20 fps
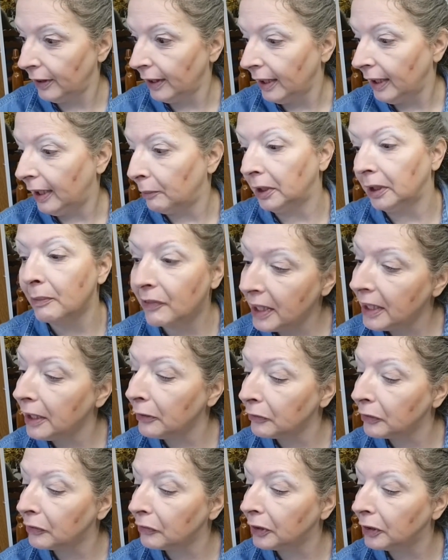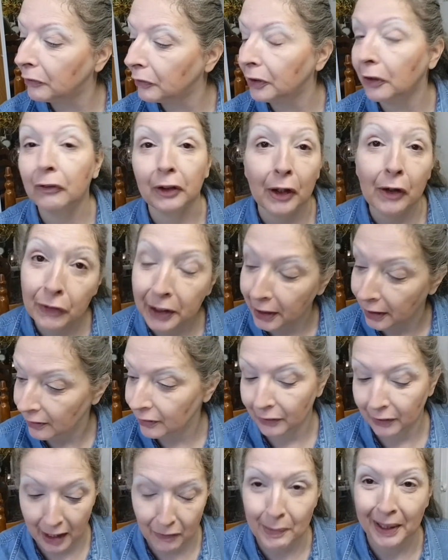And I keep saying that over and over and over and over and over again until
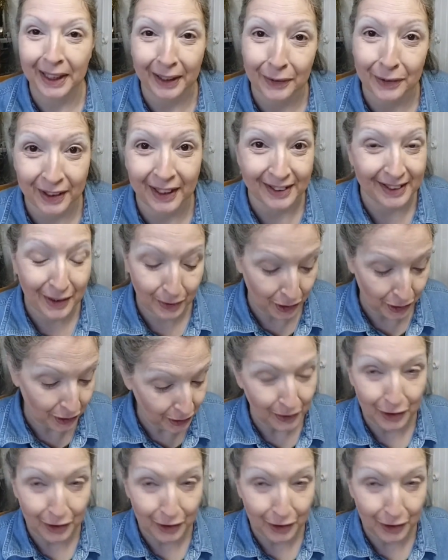everybody understands that's what you should do,